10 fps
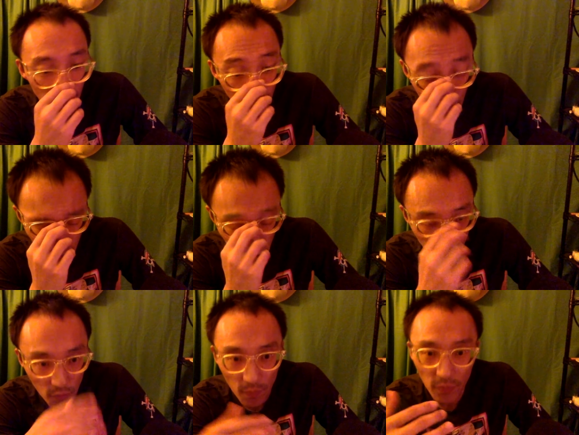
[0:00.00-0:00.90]
And
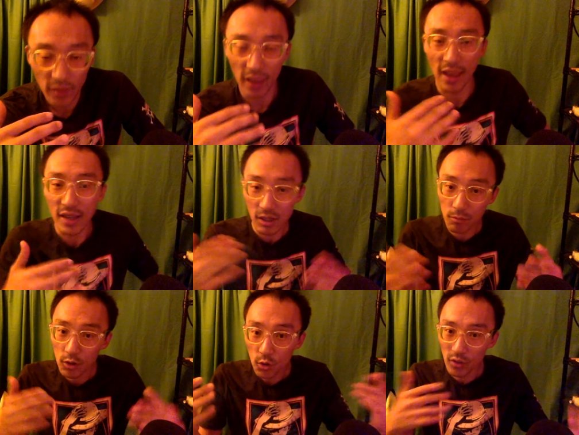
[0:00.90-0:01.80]
so as
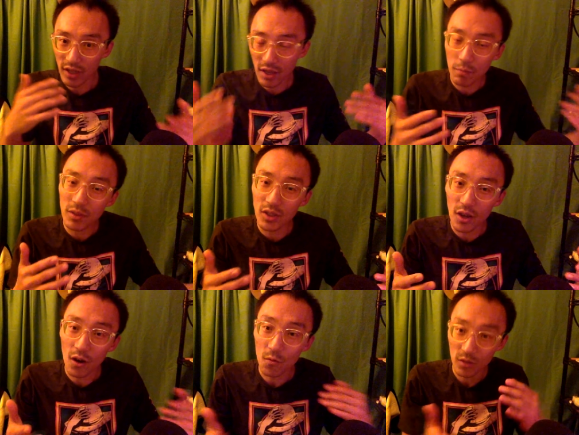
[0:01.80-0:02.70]
I'm doing
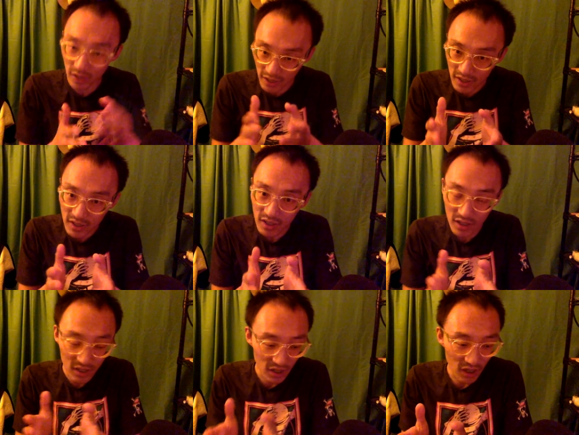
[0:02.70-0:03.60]
EMDR related to
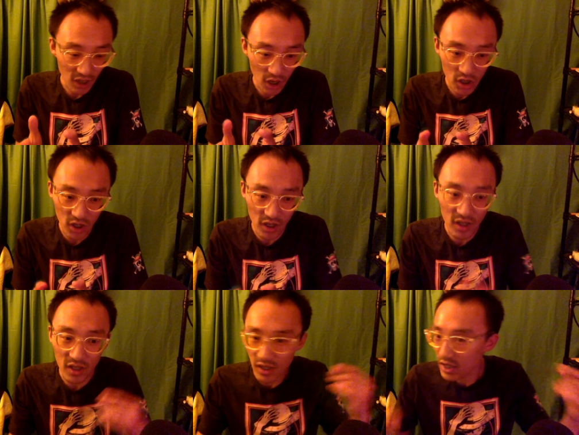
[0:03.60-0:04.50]
this concussion
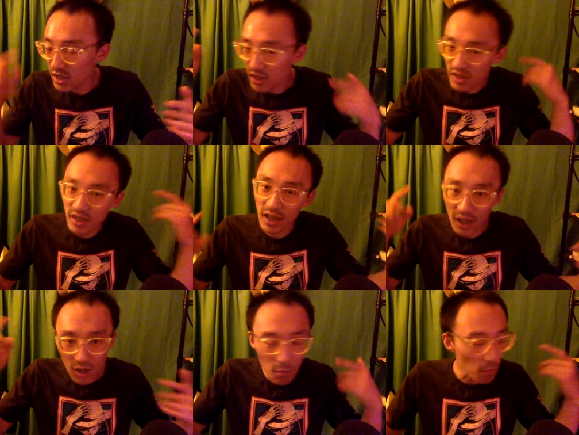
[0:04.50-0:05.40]
incident, it's
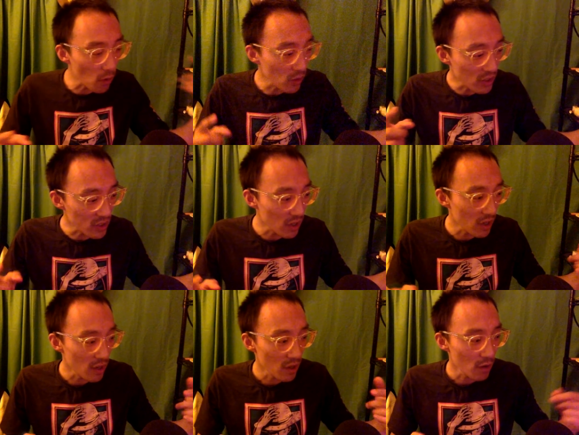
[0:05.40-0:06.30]
digging up all these
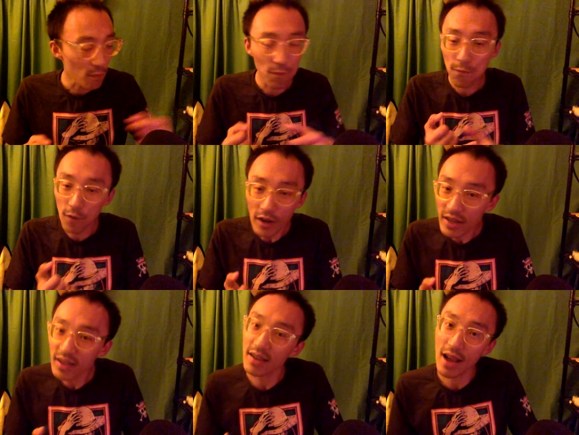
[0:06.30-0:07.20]

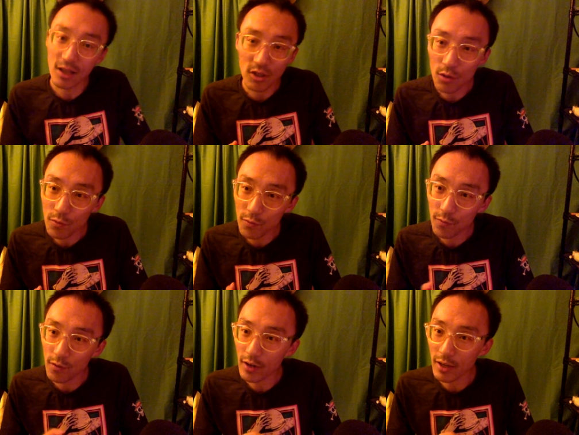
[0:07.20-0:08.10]
funny, not so
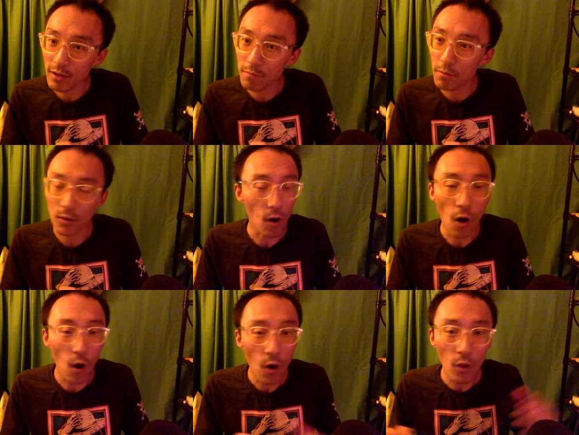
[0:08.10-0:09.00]
funny, but
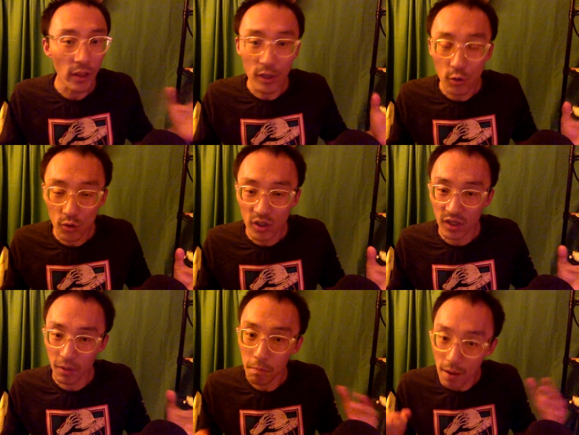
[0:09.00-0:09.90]
all
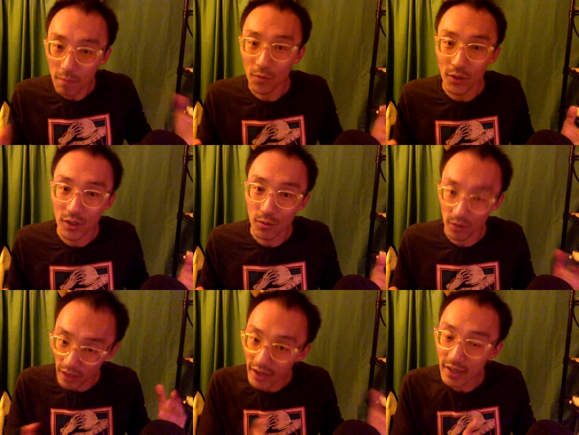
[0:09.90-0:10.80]
interesting memories
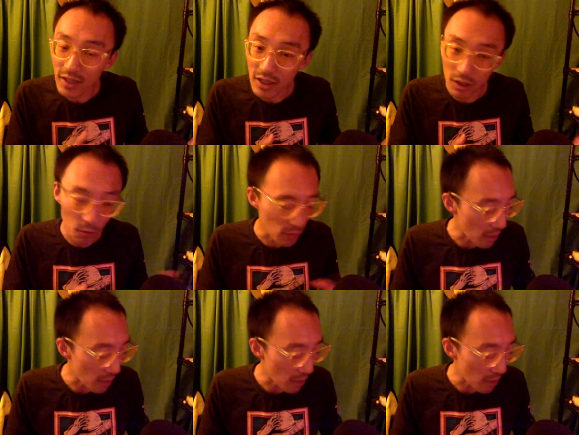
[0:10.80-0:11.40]
related to when